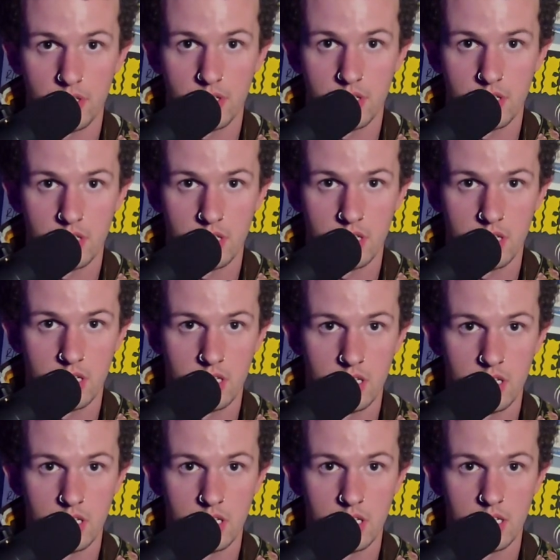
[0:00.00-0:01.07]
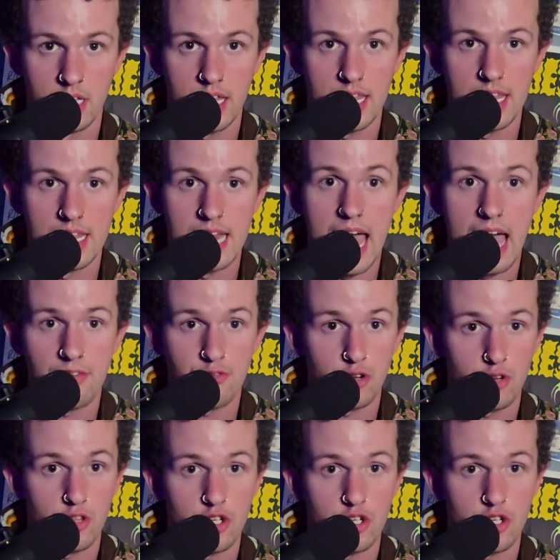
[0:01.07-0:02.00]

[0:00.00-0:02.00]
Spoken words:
And after